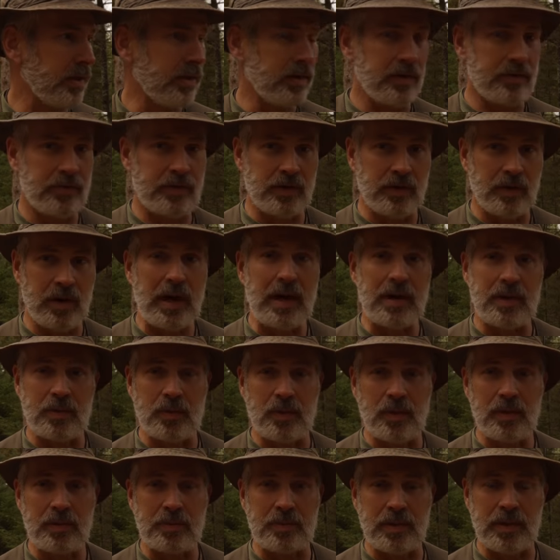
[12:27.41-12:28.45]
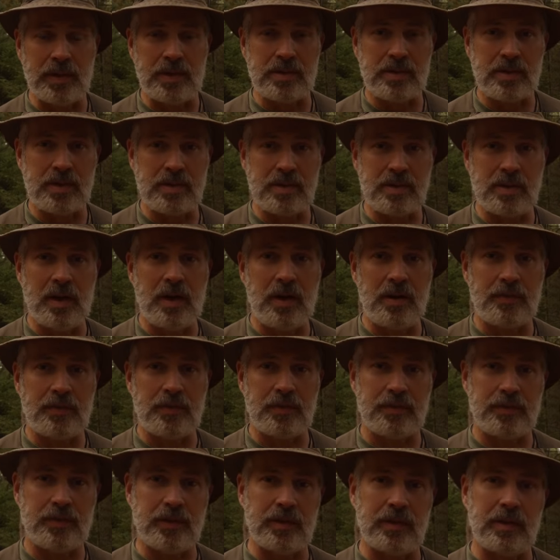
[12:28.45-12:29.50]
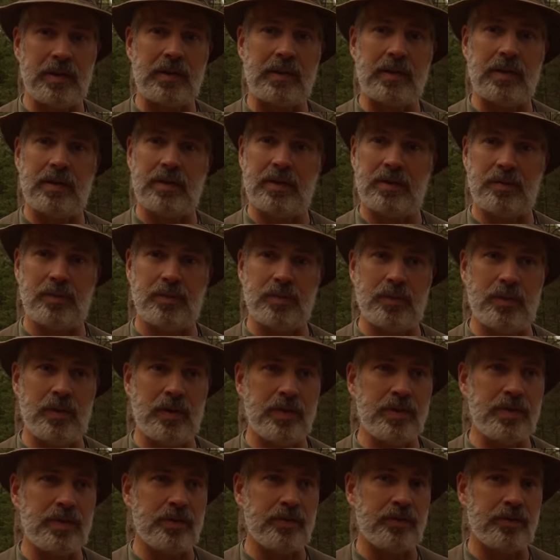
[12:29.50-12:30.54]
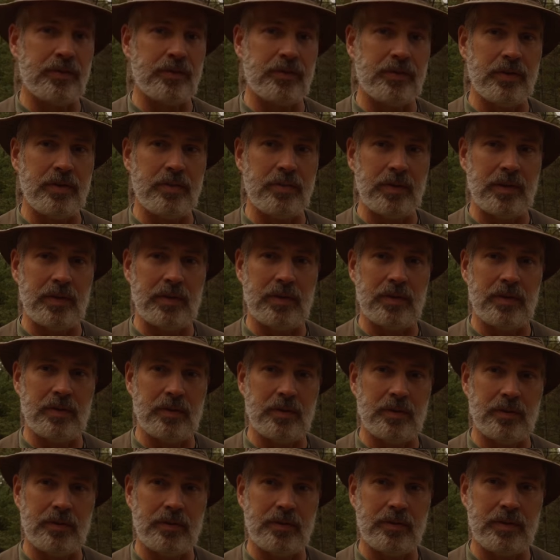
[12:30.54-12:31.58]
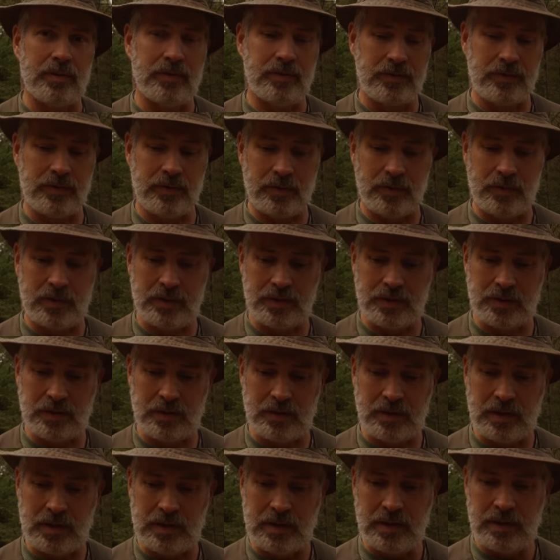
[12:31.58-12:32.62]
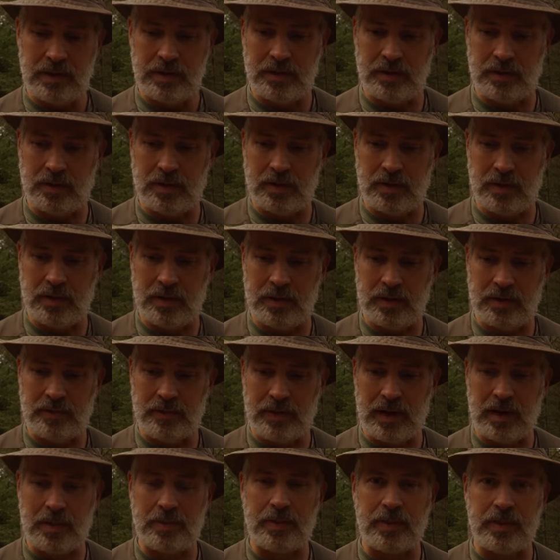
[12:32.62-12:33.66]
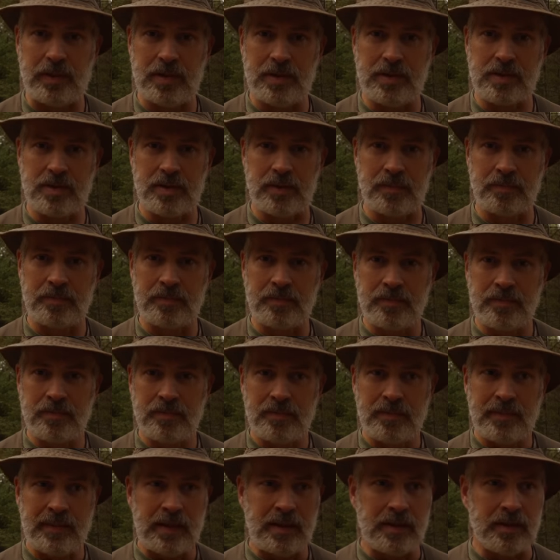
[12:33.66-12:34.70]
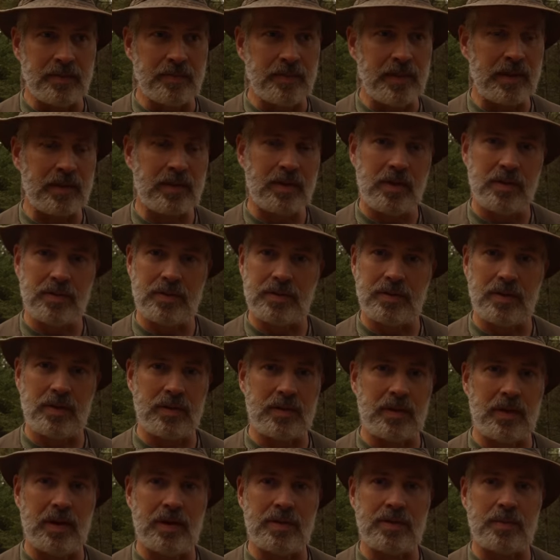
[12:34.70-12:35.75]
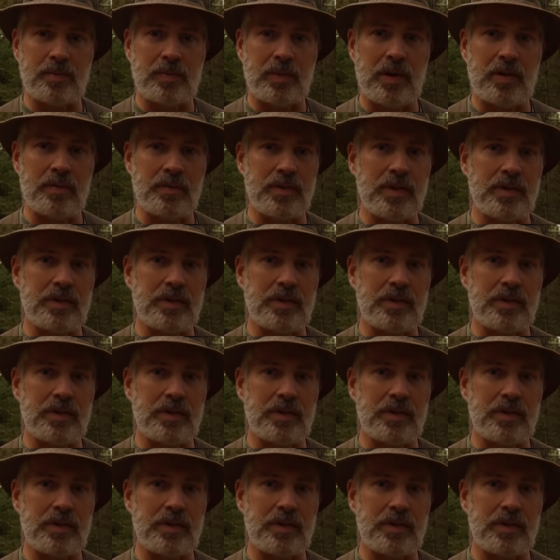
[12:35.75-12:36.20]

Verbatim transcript: If you're at a workplace that's not fulfilling, then where's your fulfillment, and therefore where's your happiness? And that causes all kinds of problems.